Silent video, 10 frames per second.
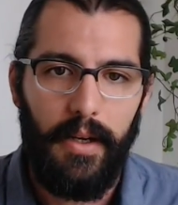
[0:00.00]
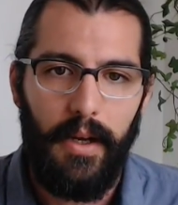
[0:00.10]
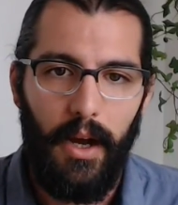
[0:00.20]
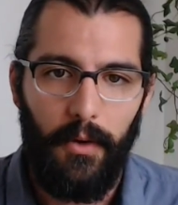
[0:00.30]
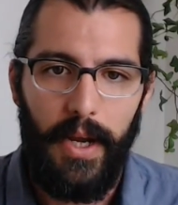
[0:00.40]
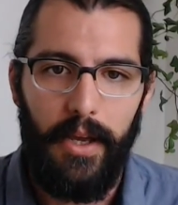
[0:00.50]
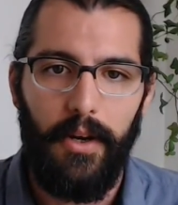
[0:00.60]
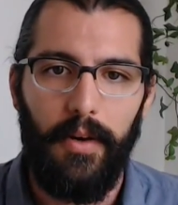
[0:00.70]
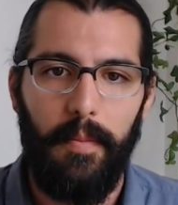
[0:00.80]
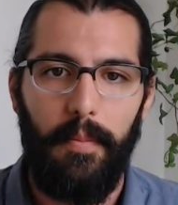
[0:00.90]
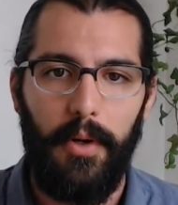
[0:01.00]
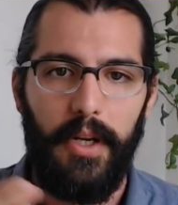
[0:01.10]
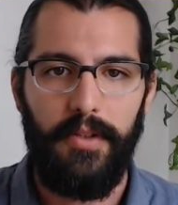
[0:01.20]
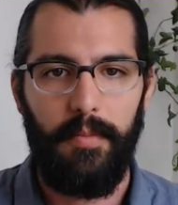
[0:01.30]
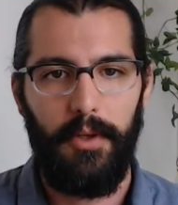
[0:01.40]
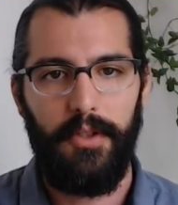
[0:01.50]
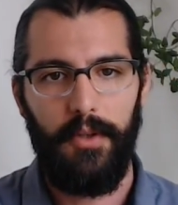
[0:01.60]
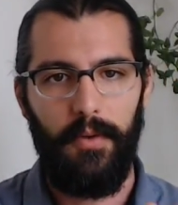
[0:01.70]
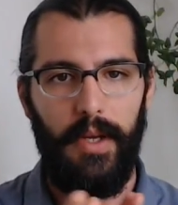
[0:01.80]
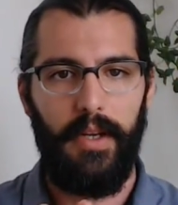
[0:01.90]
a creator puts
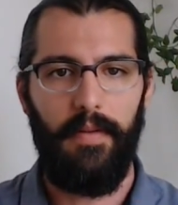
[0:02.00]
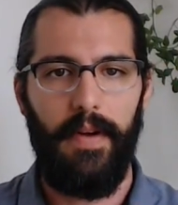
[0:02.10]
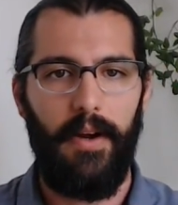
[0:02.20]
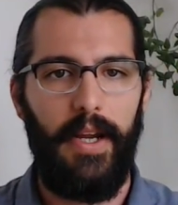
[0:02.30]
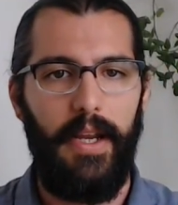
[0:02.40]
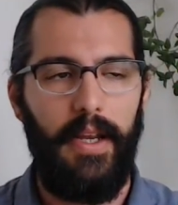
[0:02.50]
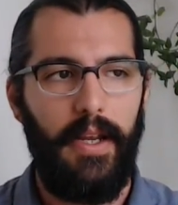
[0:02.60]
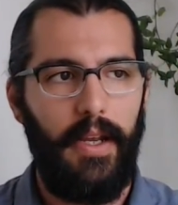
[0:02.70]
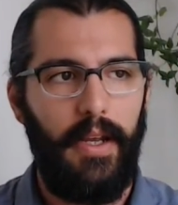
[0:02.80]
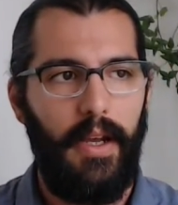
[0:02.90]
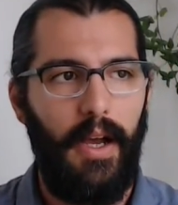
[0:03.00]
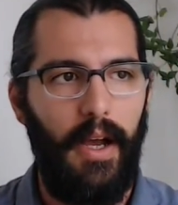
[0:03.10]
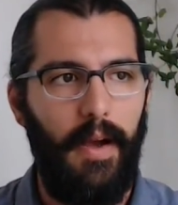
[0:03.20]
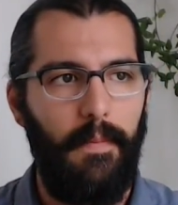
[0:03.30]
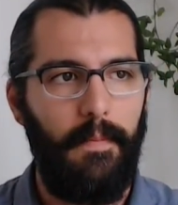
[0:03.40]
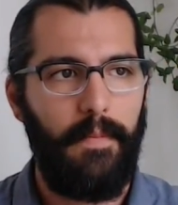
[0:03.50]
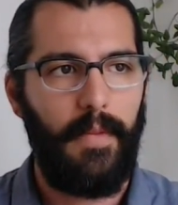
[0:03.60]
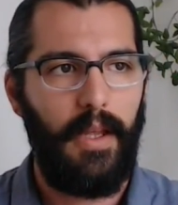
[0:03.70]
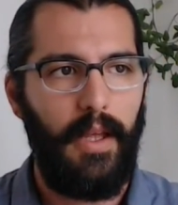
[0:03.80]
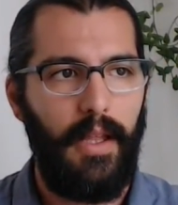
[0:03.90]
you in a very
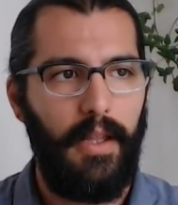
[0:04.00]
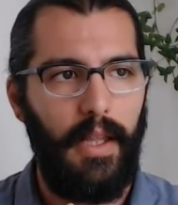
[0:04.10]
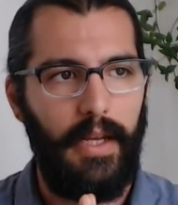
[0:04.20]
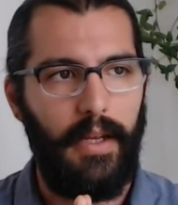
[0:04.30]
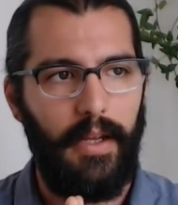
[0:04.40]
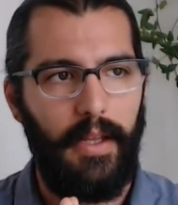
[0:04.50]
like